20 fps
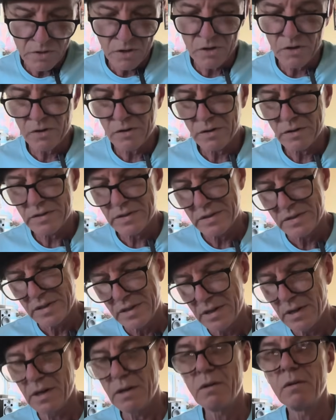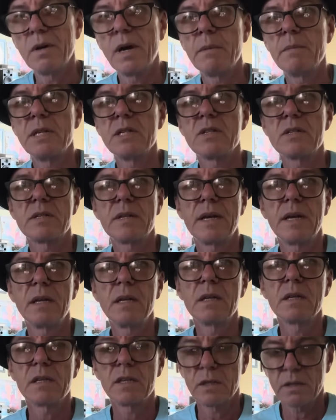hurt, I mean, just say, hey, look,